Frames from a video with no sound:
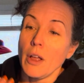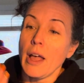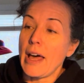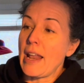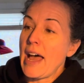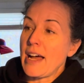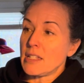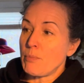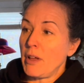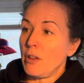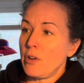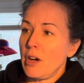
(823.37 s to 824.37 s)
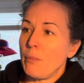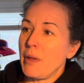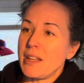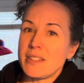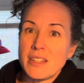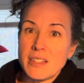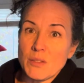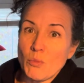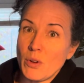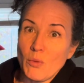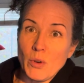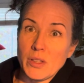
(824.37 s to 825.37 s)
And I asked my lawyer, I'm like, is this,
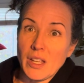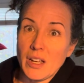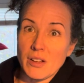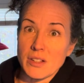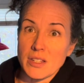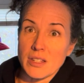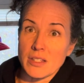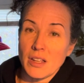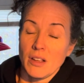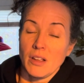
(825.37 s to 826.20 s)
what the hell is this?